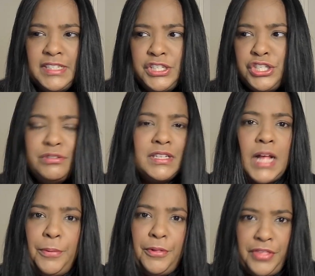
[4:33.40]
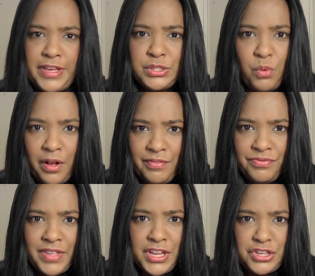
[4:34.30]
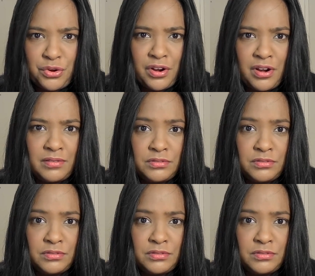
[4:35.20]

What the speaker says: it shows a couple things. One, that you're